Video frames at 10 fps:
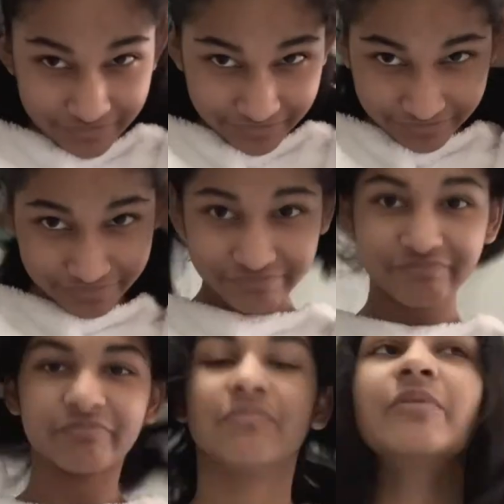I
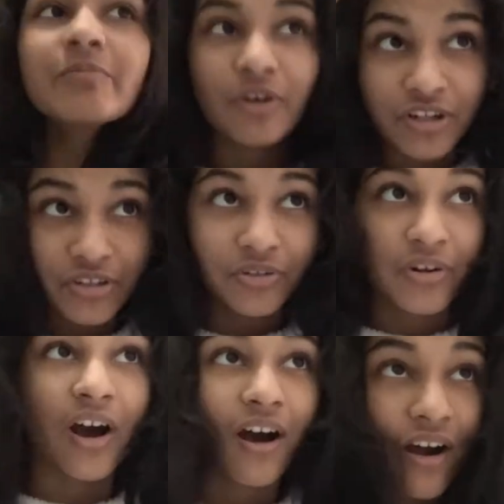bought a new
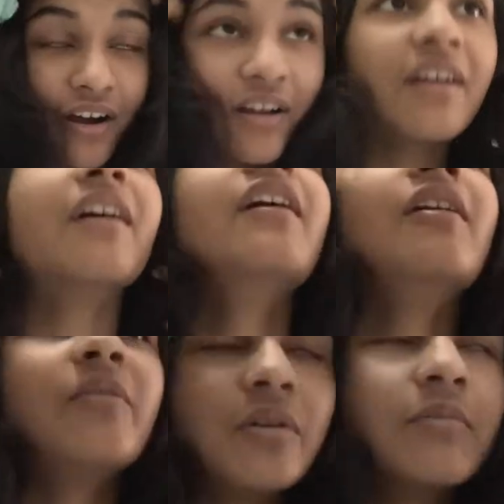car.
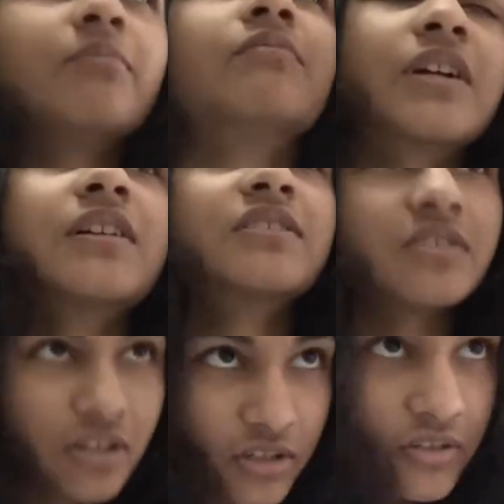Well, my cousin
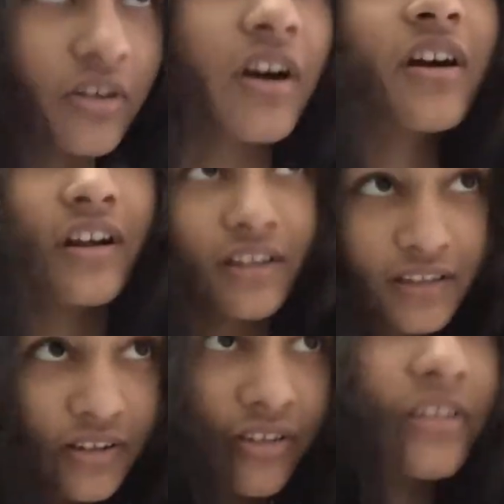got a new car and
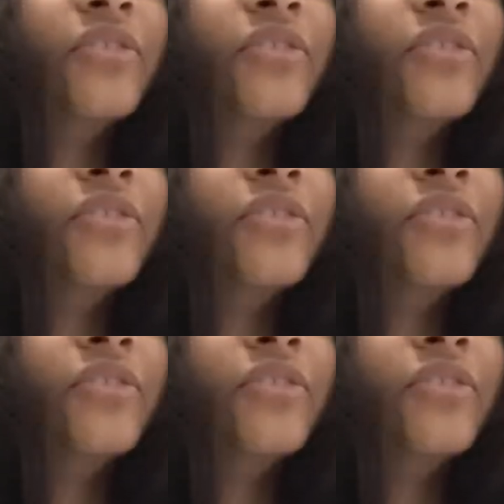they're currently